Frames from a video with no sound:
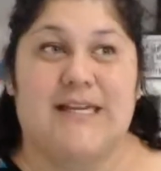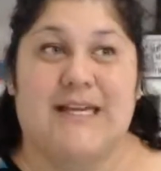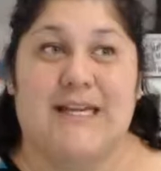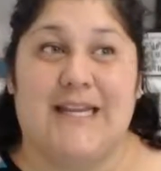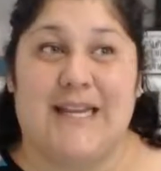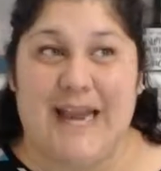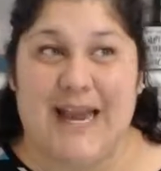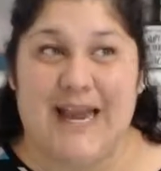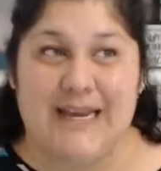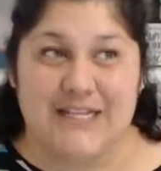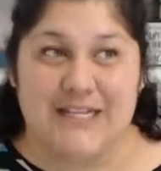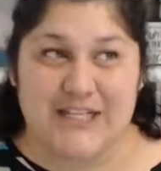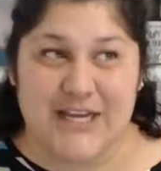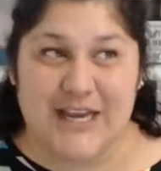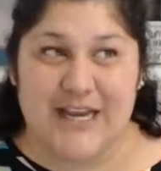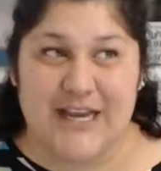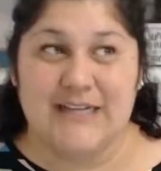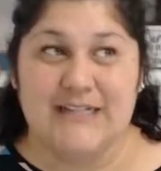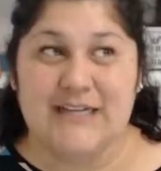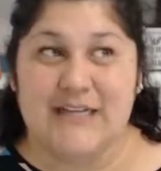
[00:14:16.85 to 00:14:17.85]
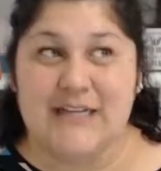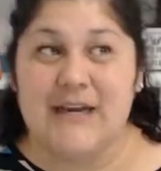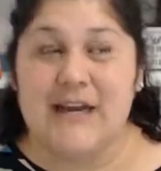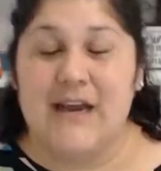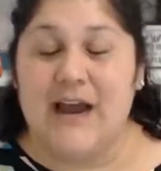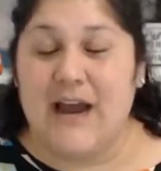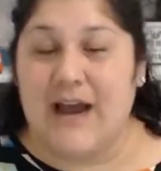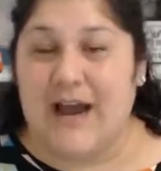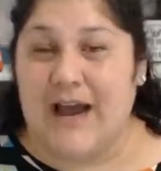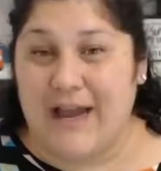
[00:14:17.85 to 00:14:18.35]
and hashtagged
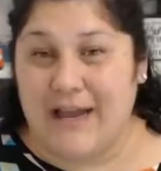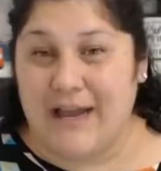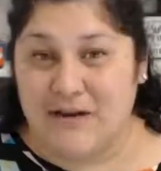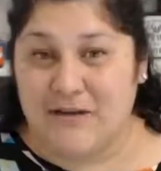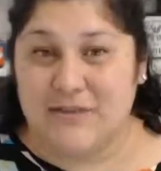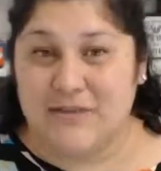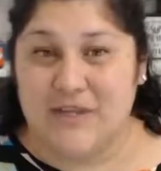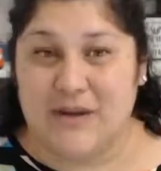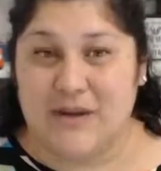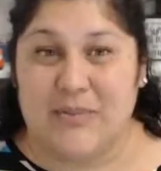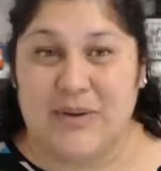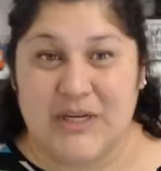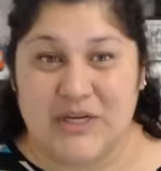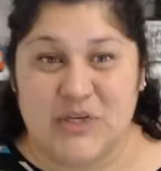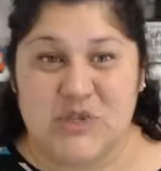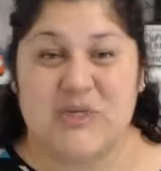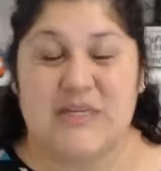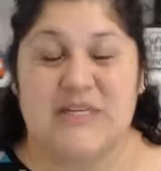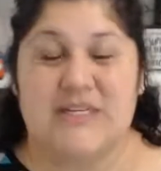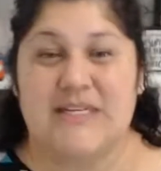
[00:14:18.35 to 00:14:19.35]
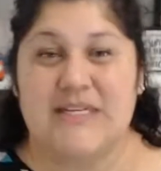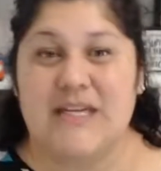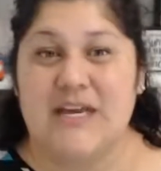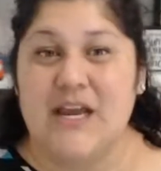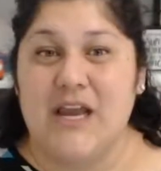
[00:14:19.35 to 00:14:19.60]
items on Pinterest